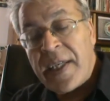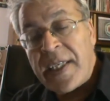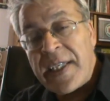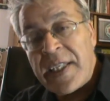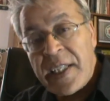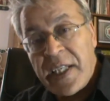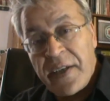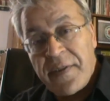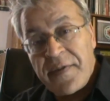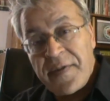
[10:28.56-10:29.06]

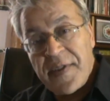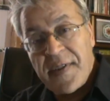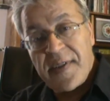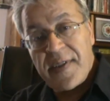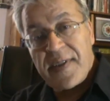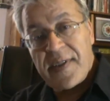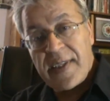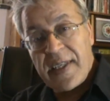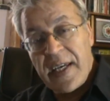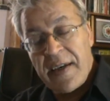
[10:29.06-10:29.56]

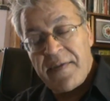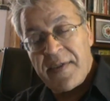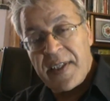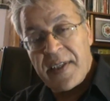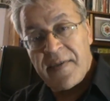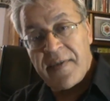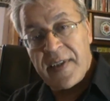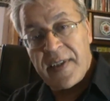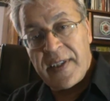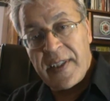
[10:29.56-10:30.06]
gifts, have
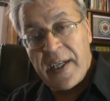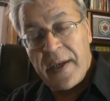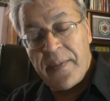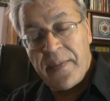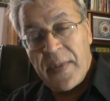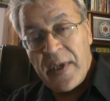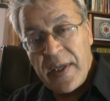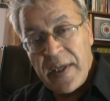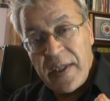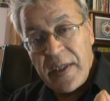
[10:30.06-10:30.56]
given
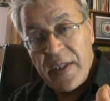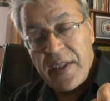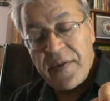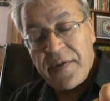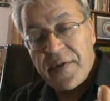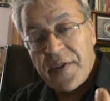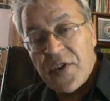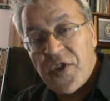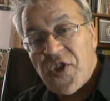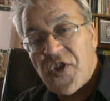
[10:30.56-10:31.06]
them
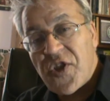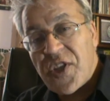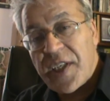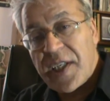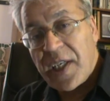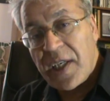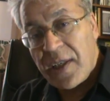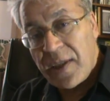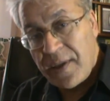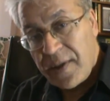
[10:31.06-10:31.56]
different
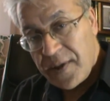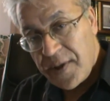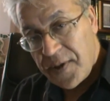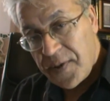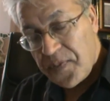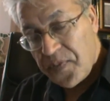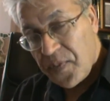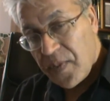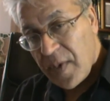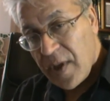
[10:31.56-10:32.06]
skills.
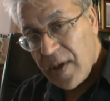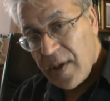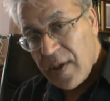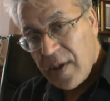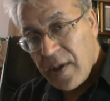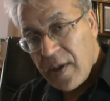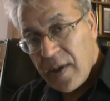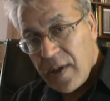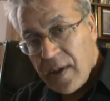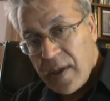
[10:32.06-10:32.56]

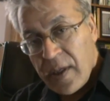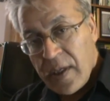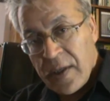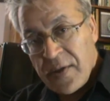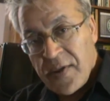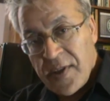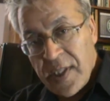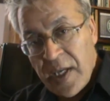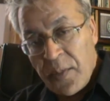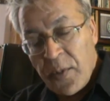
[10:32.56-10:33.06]

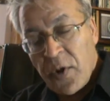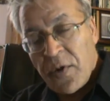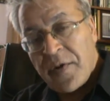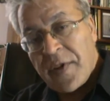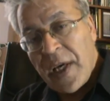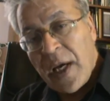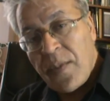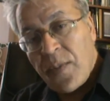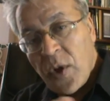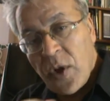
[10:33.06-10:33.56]
Some of
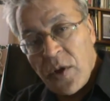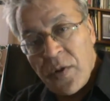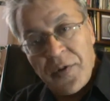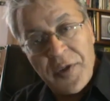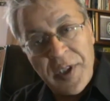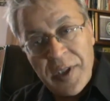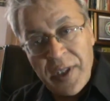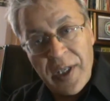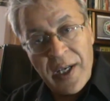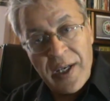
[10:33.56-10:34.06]
them
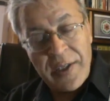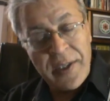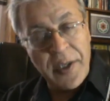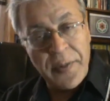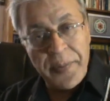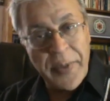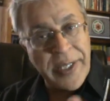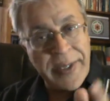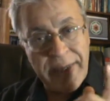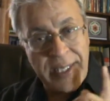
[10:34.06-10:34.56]
over the other,
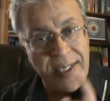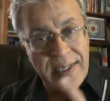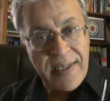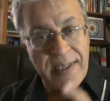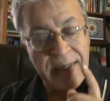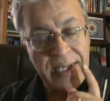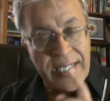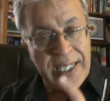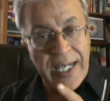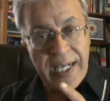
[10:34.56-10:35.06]
but
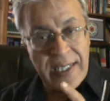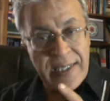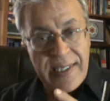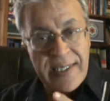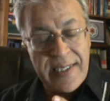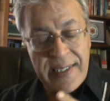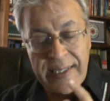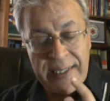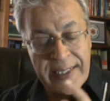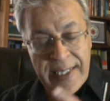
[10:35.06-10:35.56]

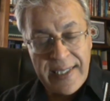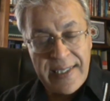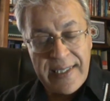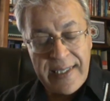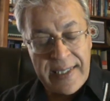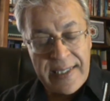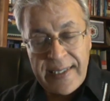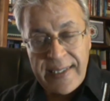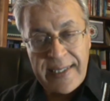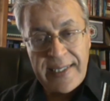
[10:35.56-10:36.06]

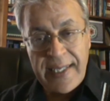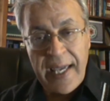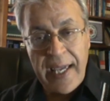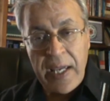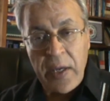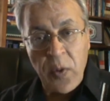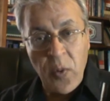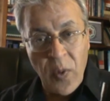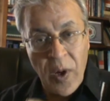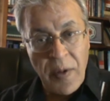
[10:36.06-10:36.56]
doesn't say
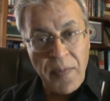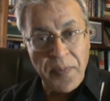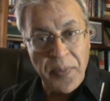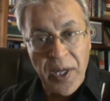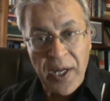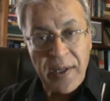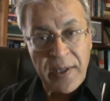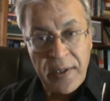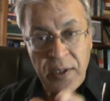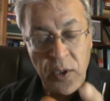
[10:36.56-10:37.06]
one
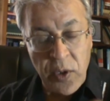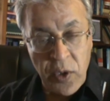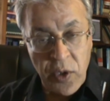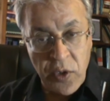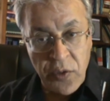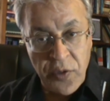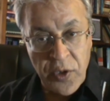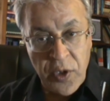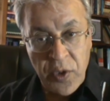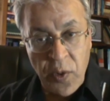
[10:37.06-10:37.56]
party
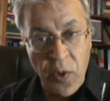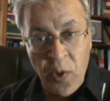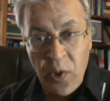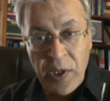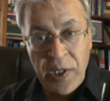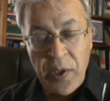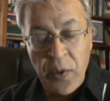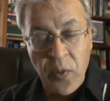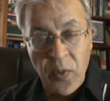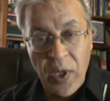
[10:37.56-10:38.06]
over
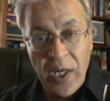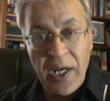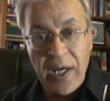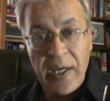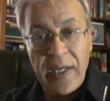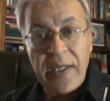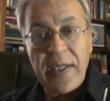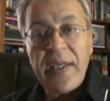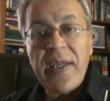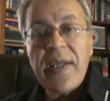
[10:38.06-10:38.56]
only
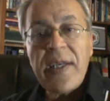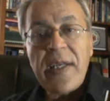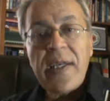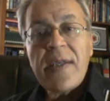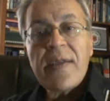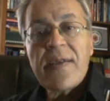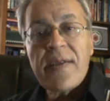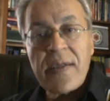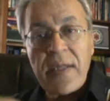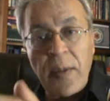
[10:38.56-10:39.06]
one,
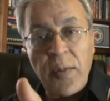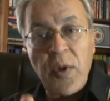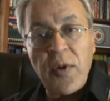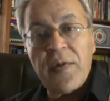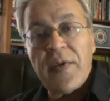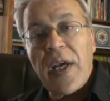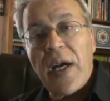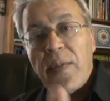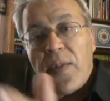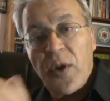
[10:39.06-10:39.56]
some of
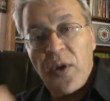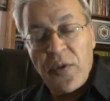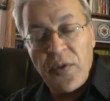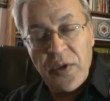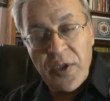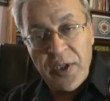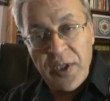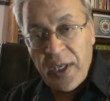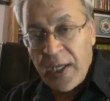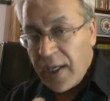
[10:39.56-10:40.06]
them
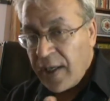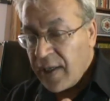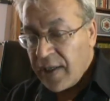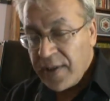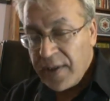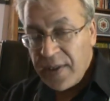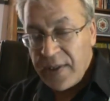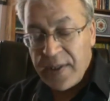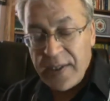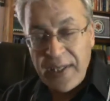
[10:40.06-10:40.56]
over the
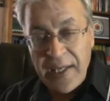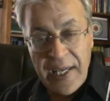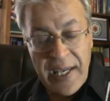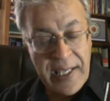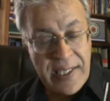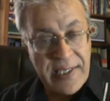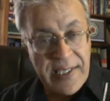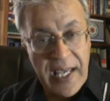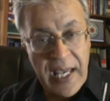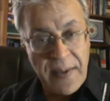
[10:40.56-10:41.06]
other.
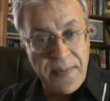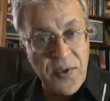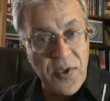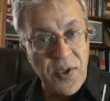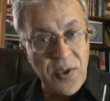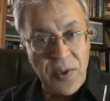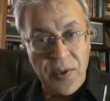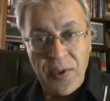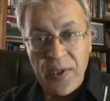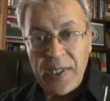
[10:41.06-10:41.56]
It's
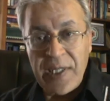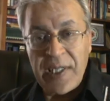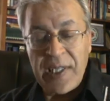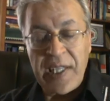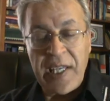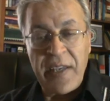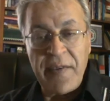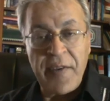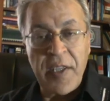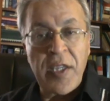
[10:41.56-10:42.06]
absolute
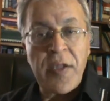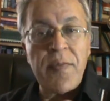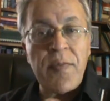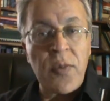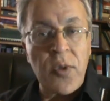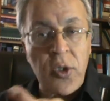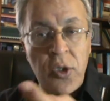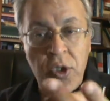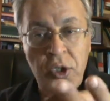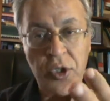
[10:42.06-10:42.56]
leave it
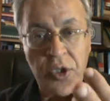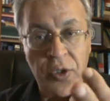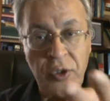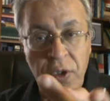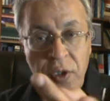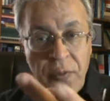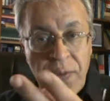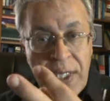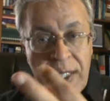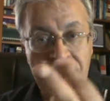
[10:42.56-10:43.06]

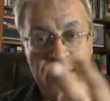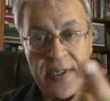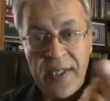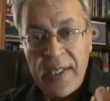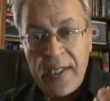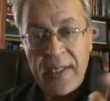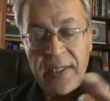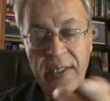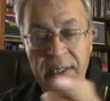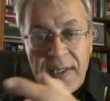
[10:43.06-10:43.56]
mutual, means
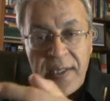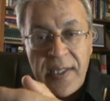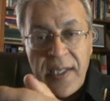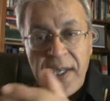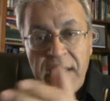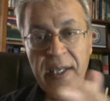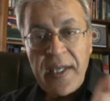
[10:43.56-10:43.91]
it is